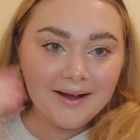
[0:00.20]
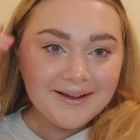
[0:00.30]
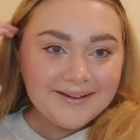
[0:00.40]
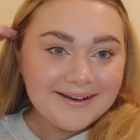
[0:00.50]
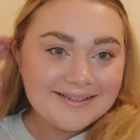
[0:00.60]

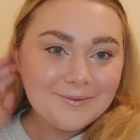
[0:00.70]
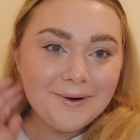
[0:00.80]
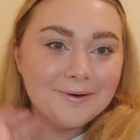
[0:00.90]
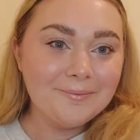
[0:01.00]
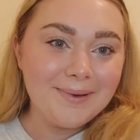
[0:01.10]
Hi guys,
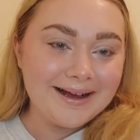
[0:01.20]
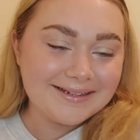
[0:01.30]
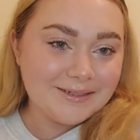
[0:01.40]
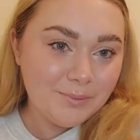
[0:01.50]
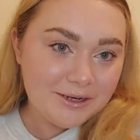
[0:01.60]
welcome
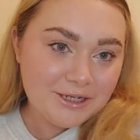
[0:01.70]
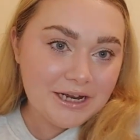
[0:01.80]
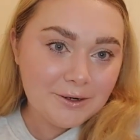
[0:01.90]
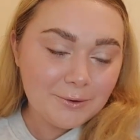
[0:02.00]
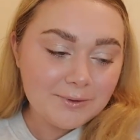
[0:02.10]
back to my
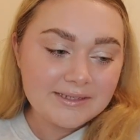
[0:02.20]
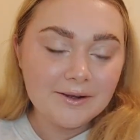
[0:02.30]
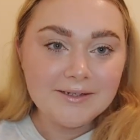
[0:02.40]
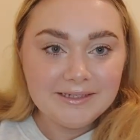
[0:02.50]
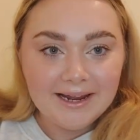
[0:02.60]
channel.
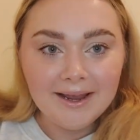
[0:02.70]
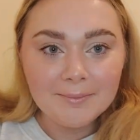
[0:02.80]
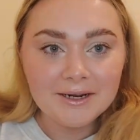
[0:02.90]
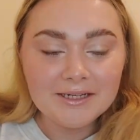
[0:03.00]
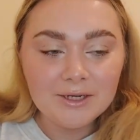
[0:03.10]
So today
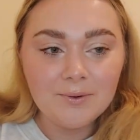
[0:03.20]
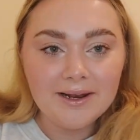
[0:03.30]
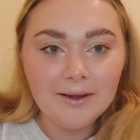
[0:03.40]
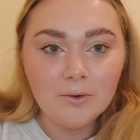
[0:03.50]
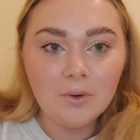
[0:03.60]
I'm going to do a
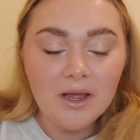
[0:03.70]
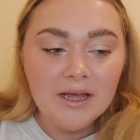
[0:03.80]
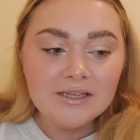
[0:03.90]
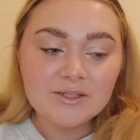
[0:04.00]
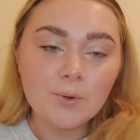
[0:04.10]
little
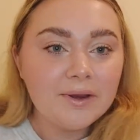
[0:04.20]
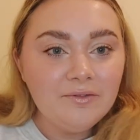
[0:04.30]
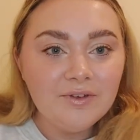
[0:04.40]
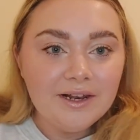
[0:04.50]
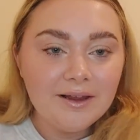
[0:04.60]

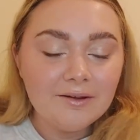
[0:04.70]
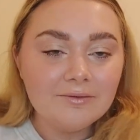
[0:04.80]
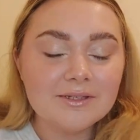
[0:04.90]
stocking filler